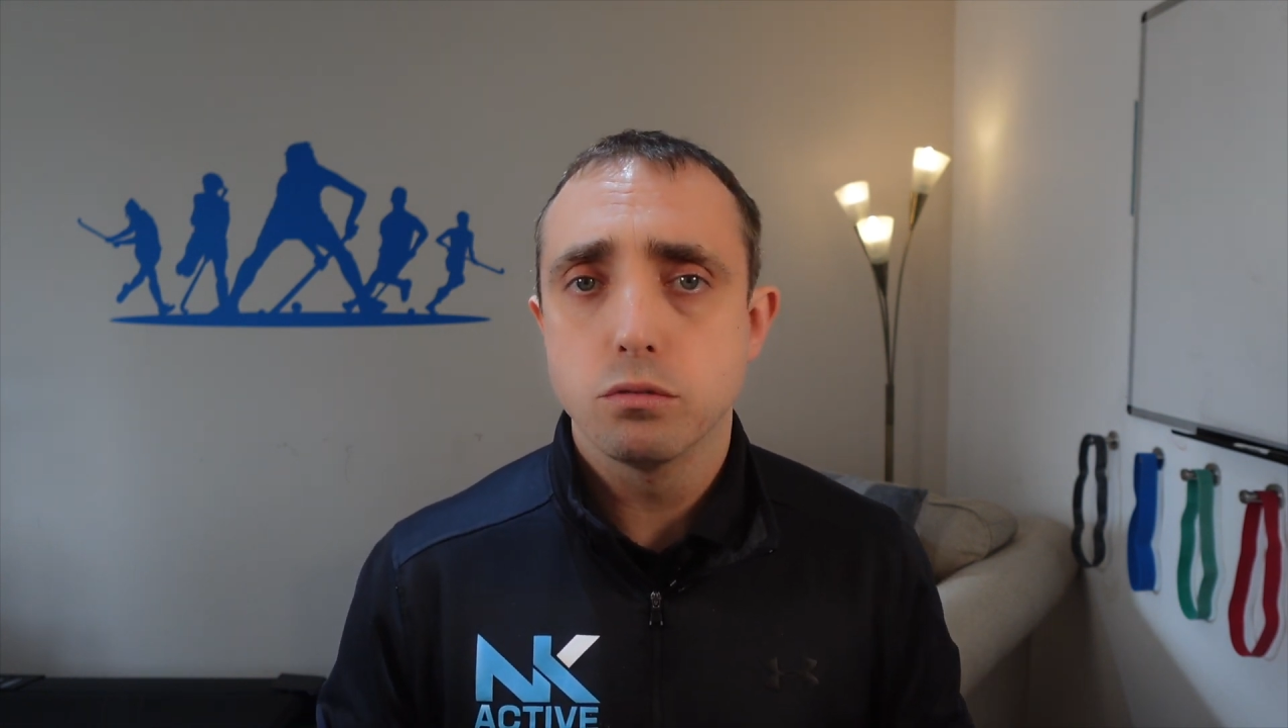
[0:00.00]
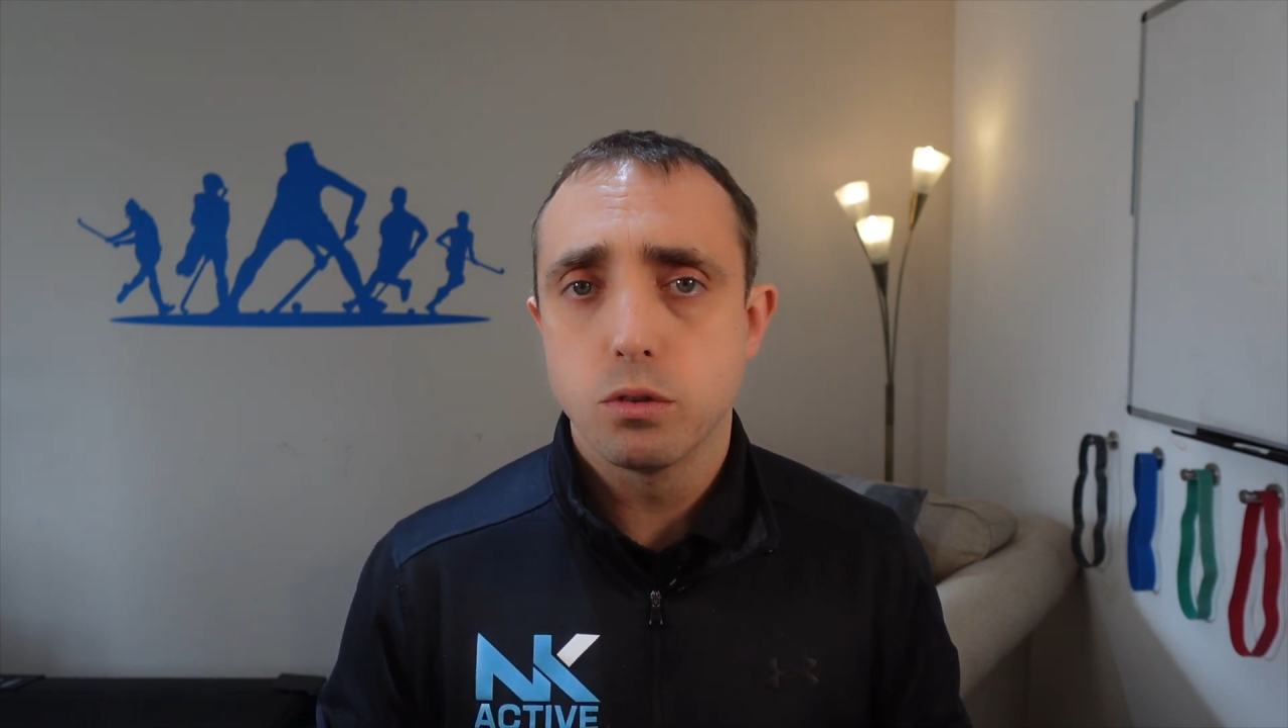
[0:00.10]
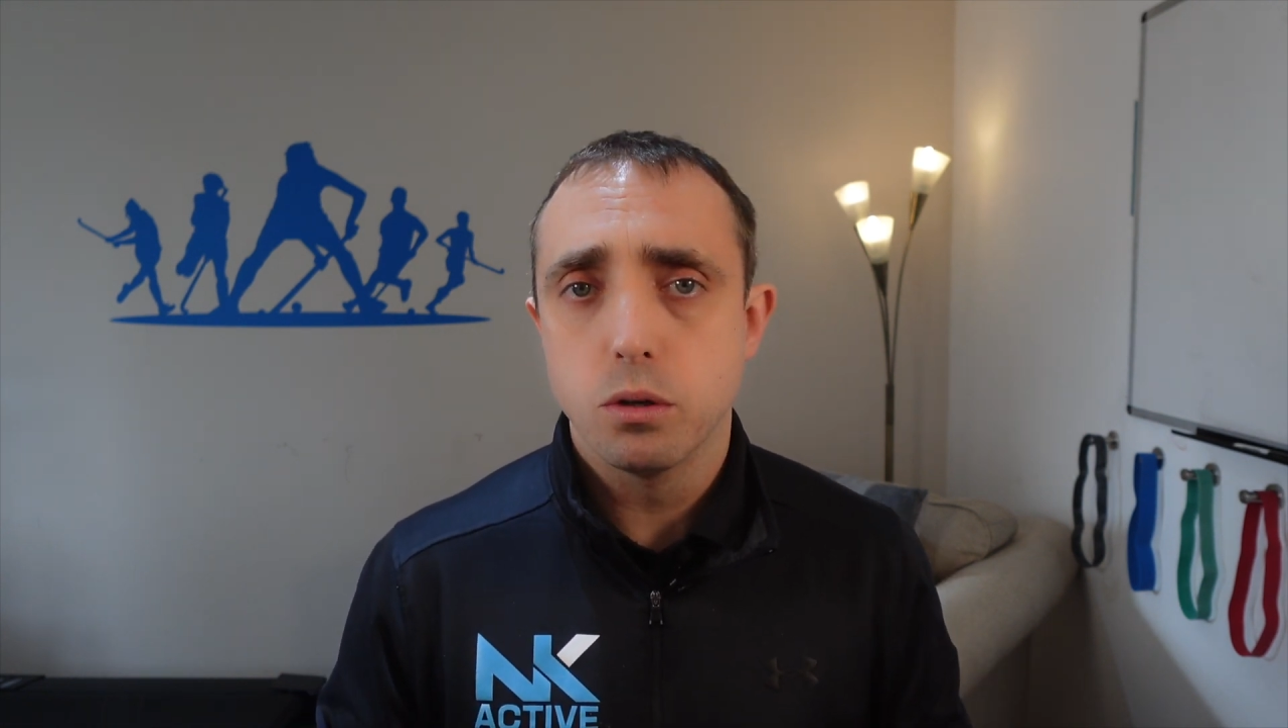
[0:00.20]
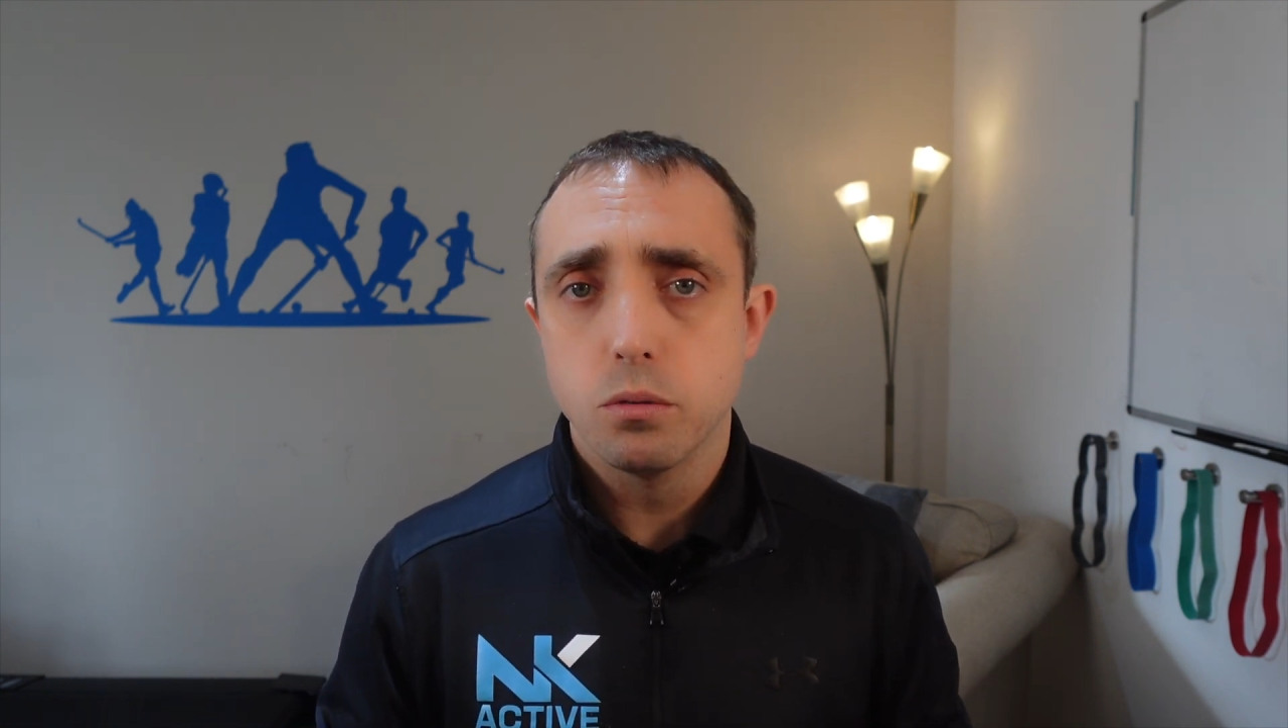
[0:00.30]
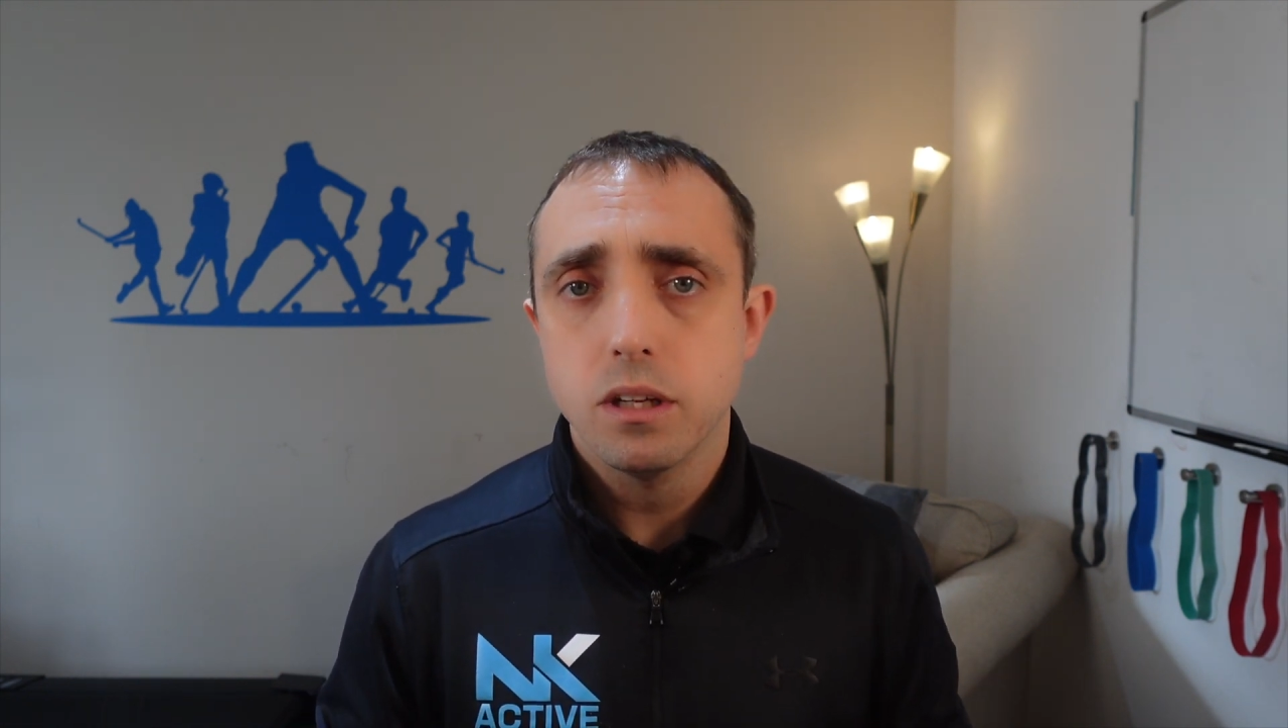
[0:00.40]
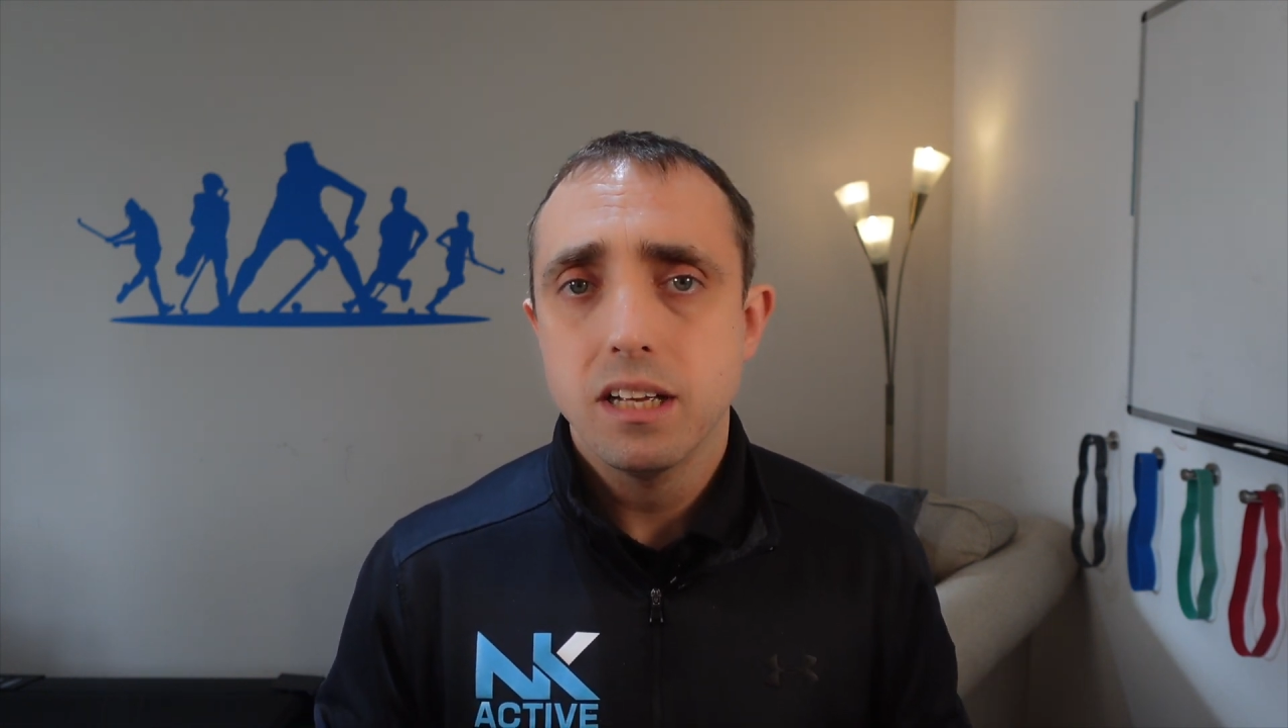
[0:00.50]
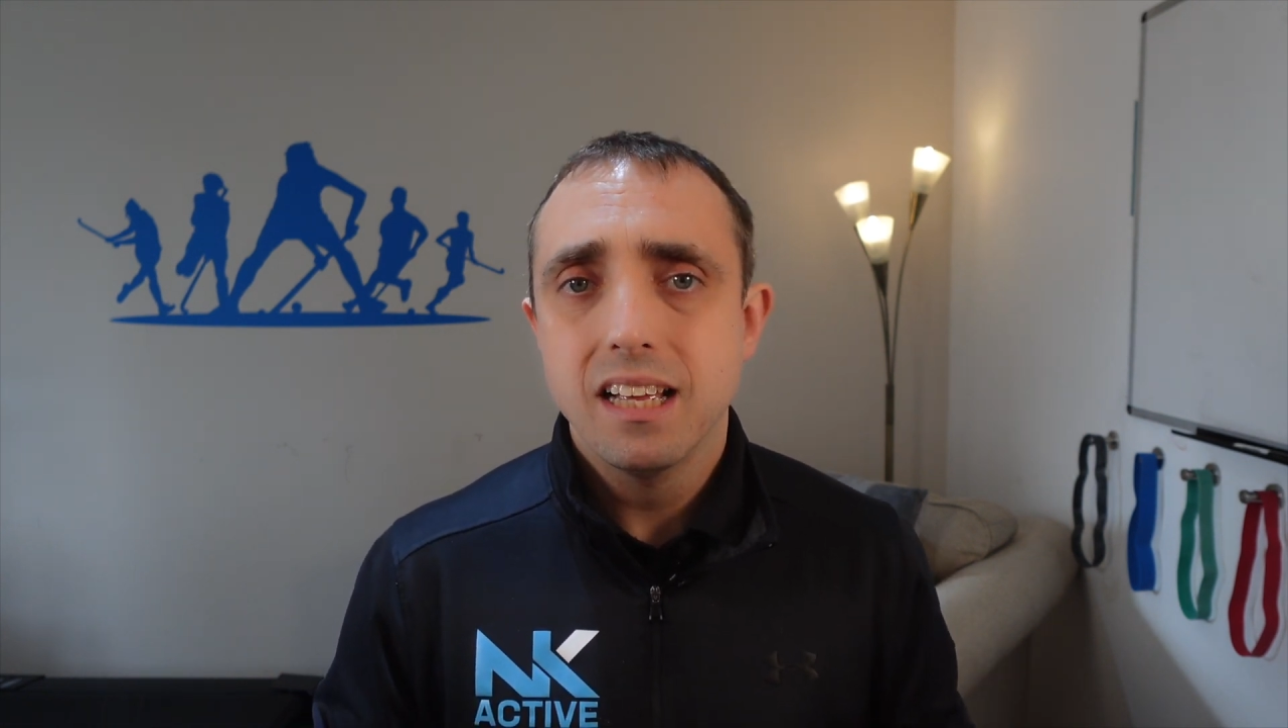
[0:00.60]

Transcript: role.